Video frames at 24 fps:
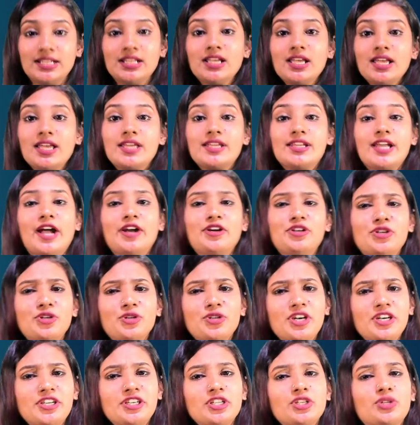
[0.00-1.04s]

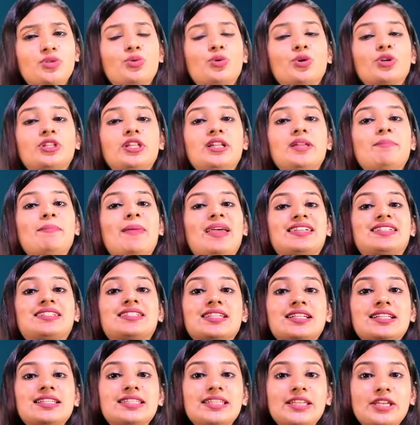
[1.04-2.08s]
Randu koodal
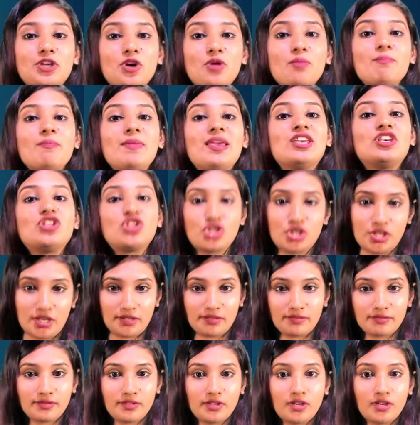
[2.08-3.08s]
metals in your mixture